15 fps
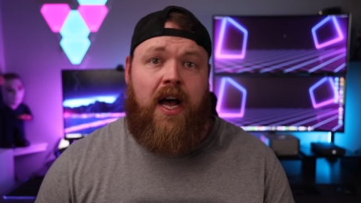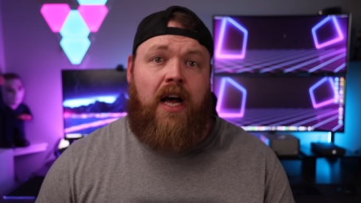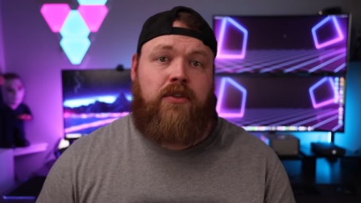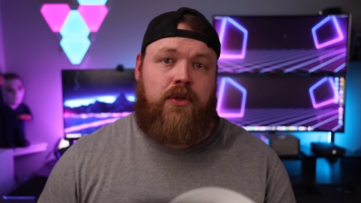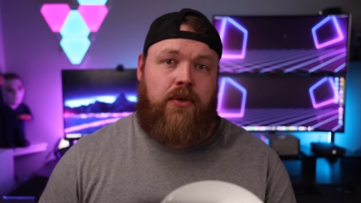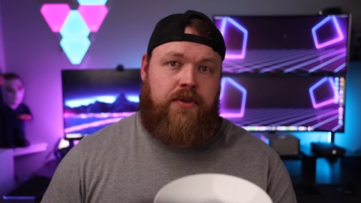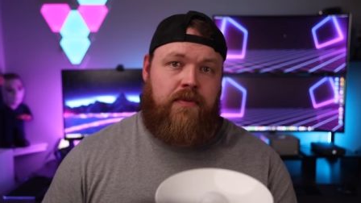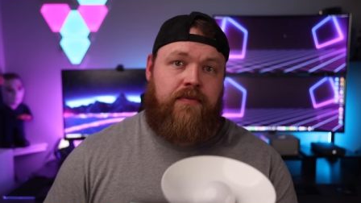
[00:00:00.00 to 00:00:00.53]
I'll
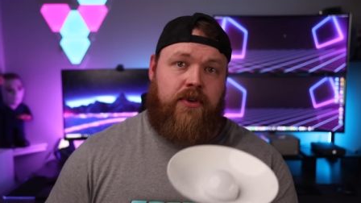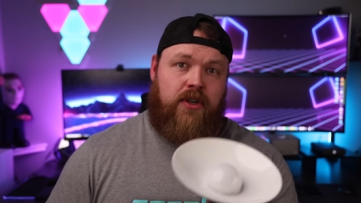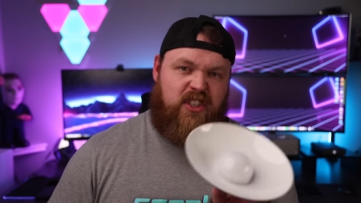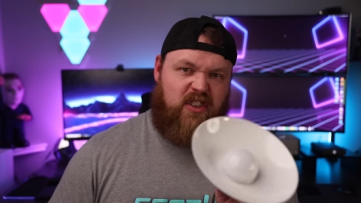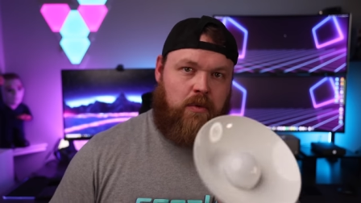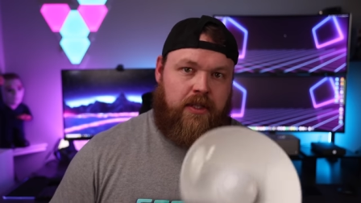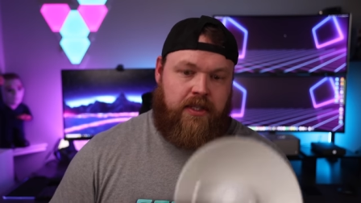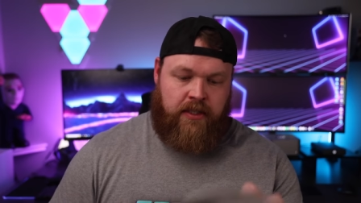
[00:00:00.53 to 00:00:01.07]
show some
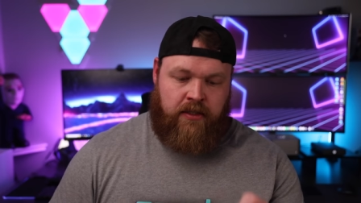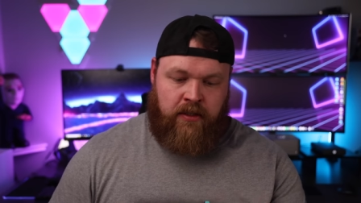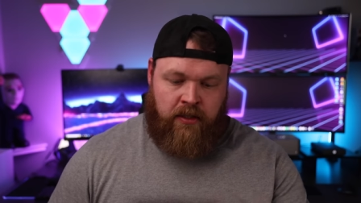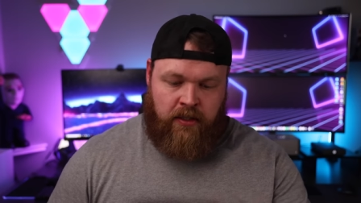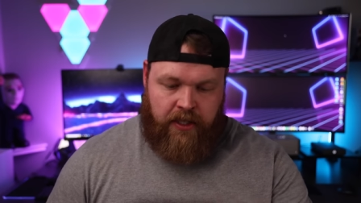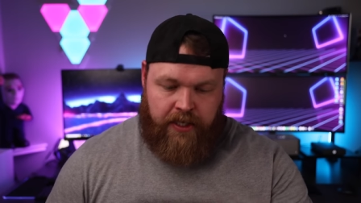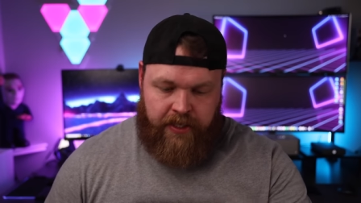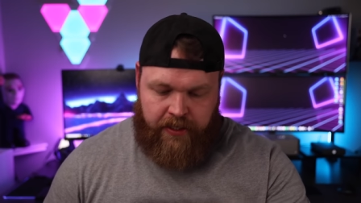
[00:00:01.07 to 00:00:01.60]
footage of what these
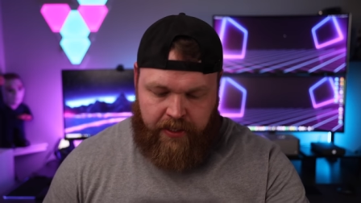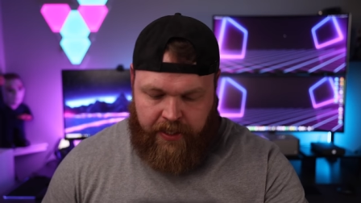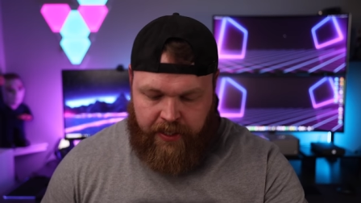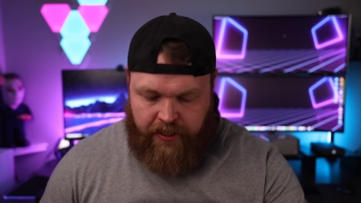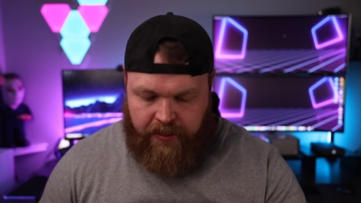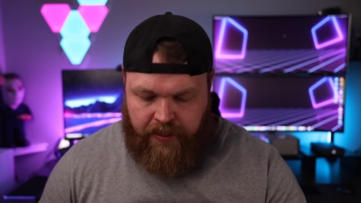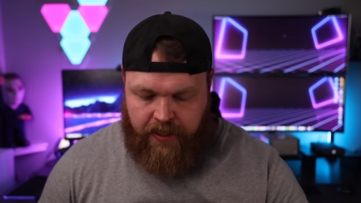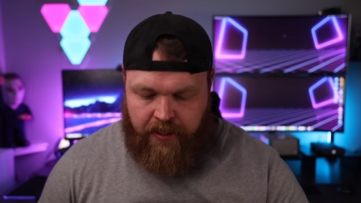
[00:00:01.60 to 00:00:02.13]
look like
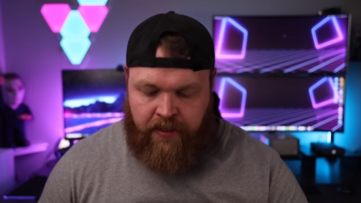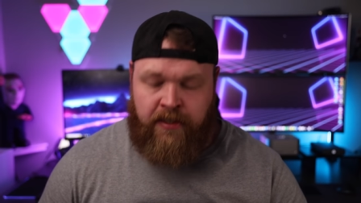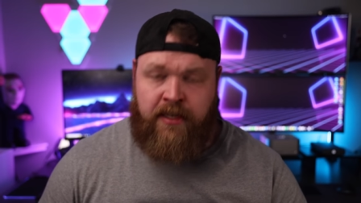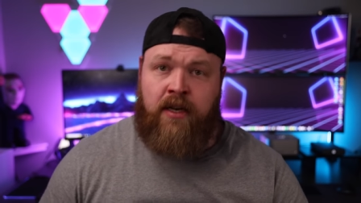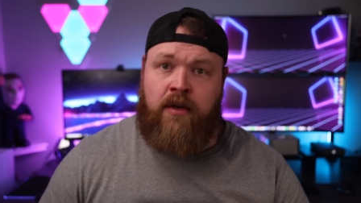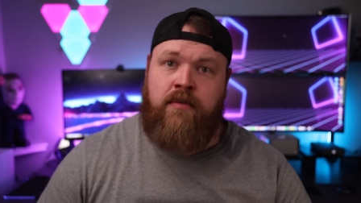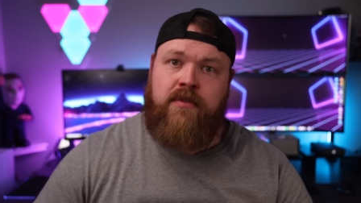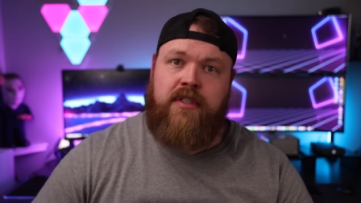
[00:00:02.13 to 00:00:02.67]
and, you
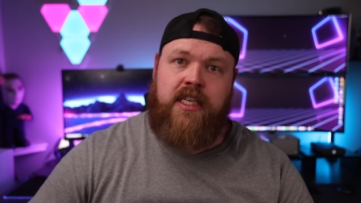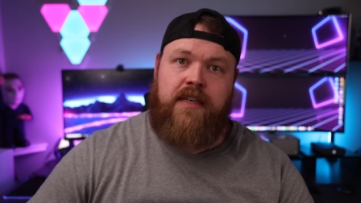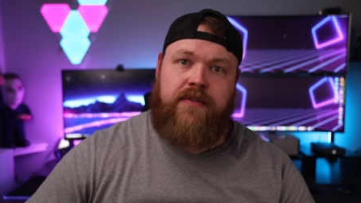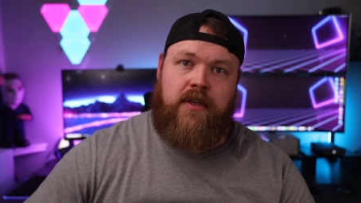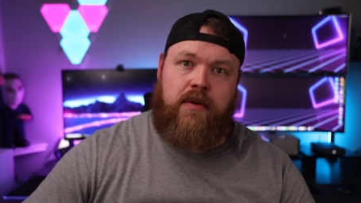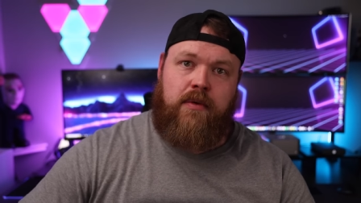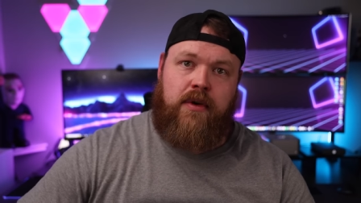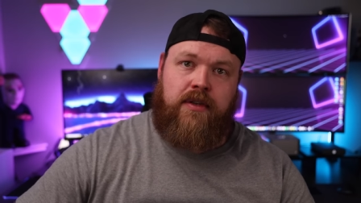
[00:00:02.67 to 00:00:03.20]
know, see if
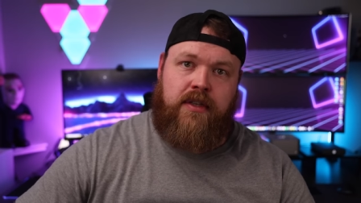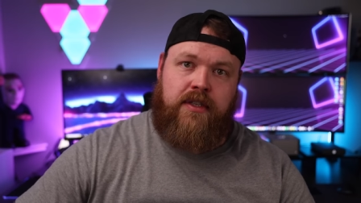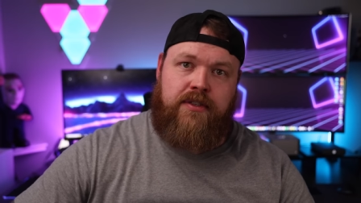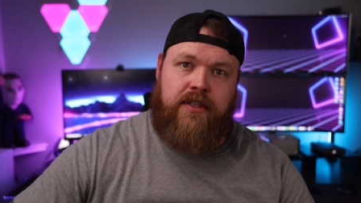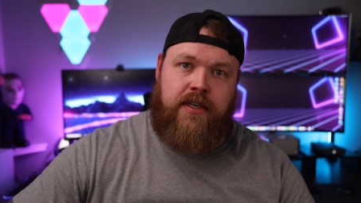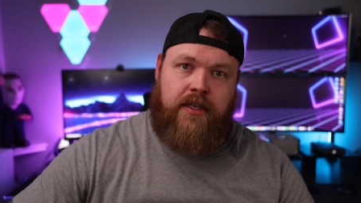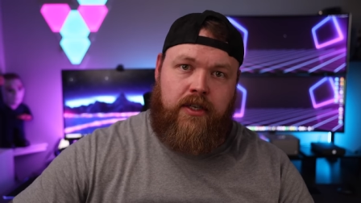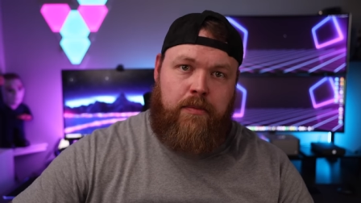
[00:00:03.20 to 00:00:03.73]
they're worth
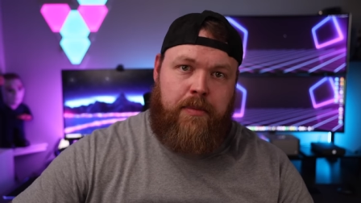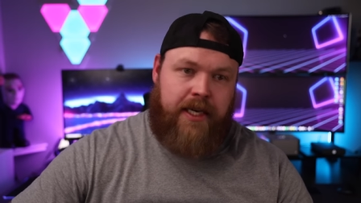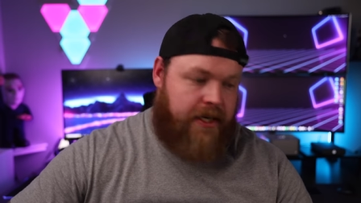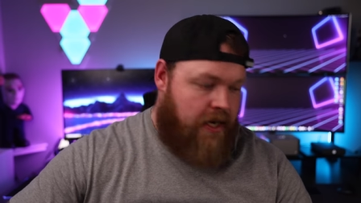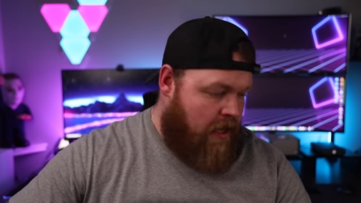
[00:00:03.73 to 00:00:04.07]
considering you picking